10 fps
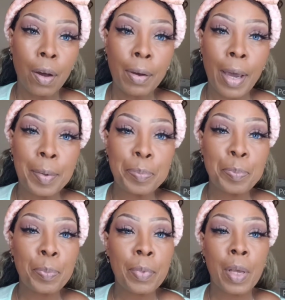Okay,
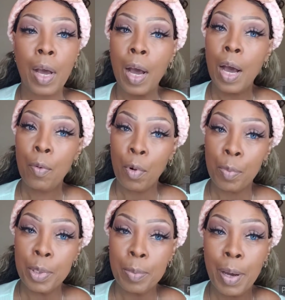I
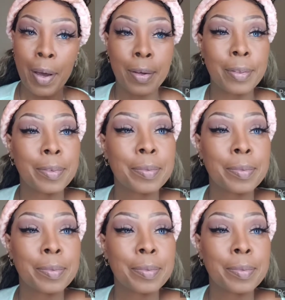will be back.